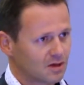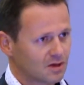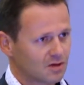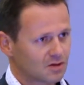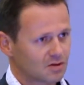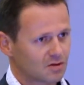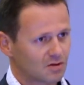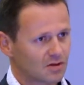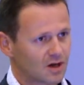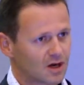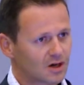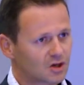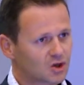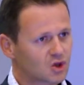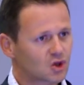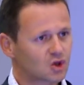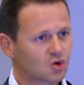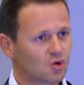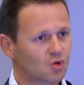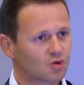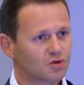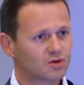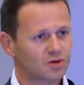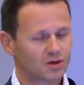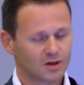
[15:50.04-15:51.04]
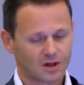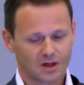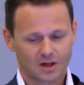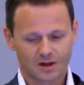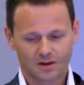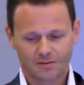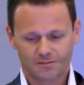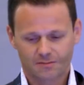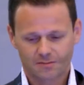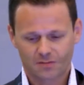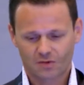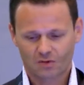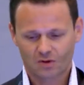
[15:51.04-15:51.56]
So they are shortening,
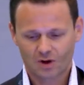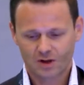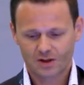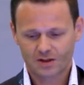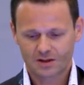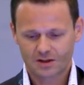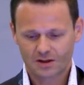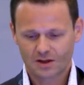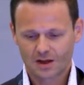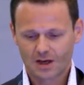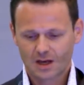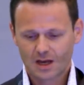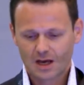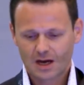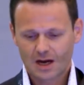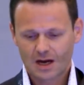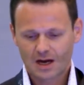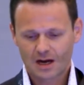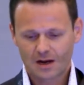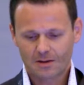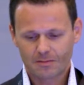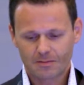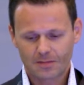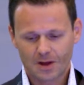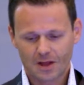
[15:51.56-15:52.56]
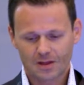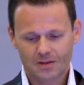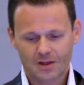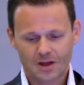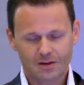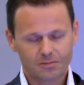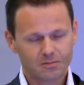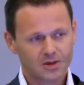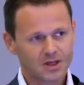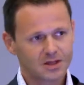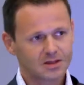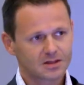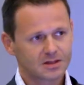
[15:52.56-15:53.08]
right? And
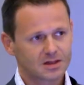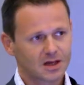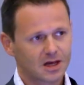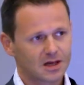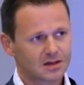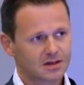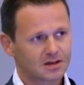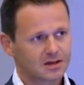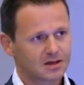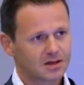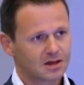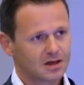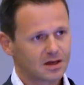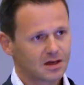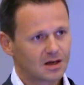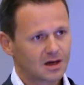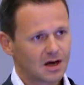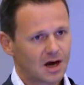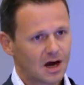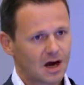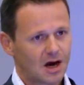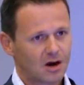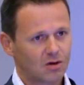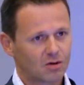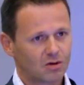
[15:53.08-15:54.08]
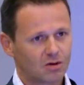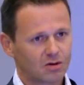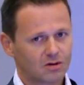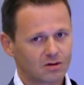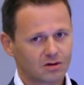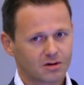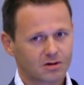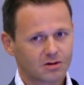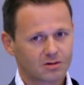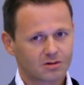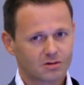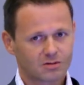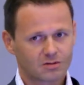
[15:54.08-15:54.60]
that means that our
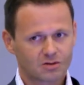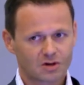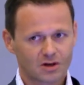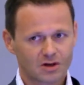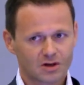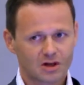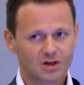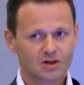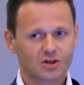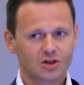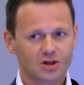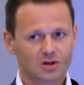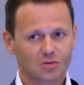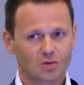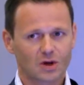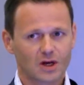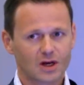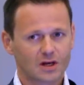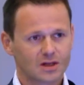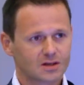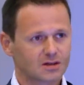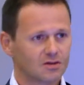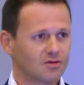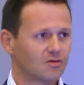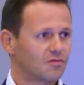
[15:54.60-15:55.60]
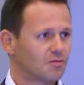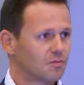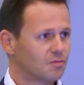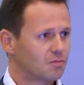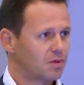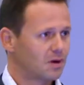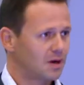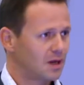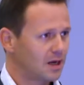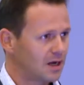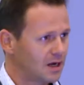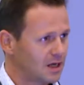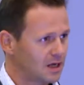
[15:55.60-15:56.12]
traditional ways of
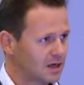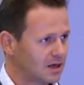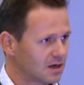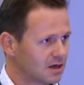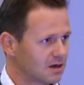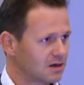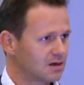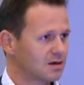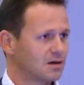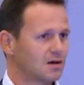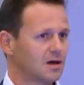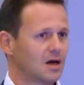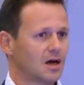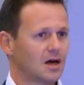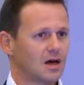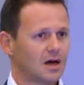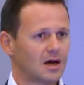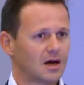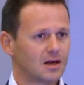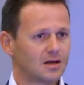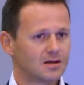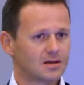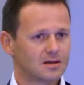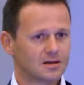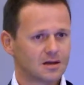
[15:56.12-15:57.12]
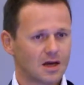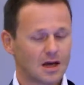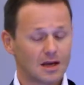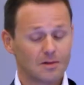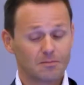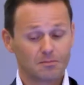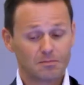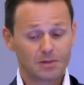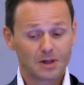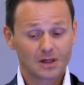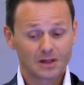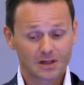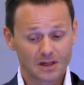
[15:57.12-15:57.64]
planning
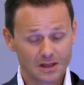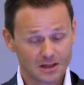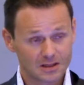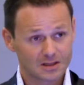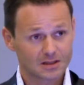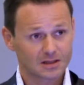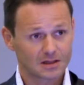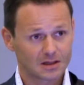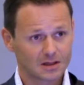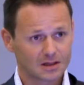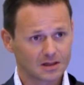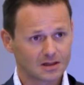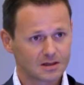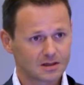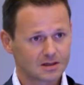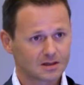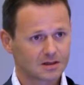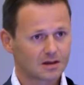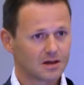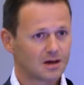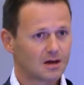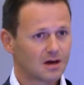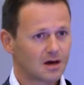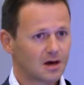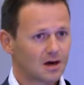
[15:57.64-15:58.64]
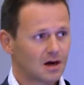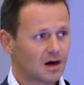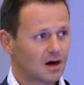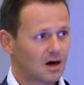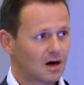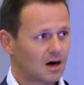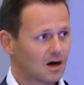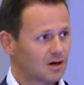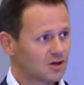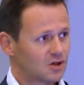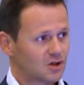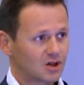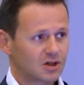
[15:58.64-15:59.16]
and building cities
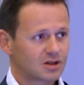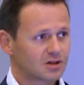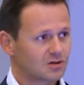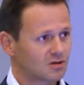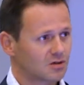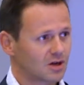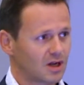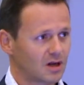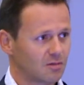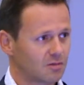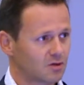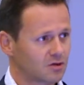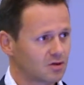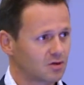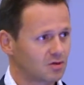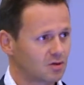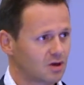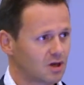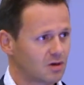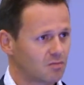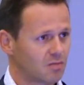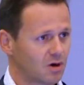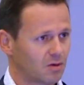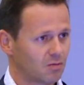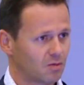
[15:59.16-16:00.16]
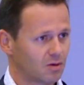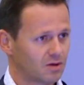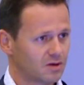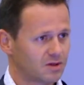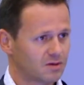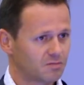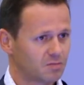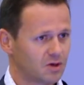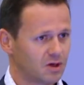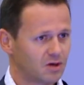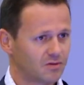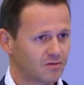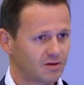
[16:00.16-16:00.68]
are just not able to keep up with the
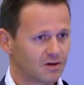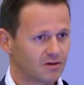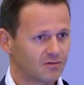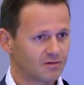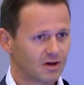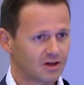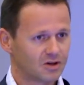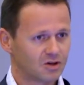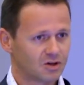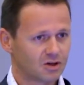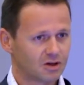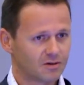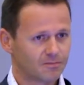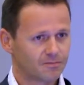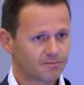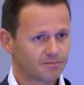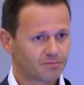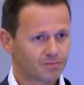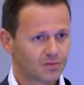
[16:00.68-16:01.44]
speed of innovation.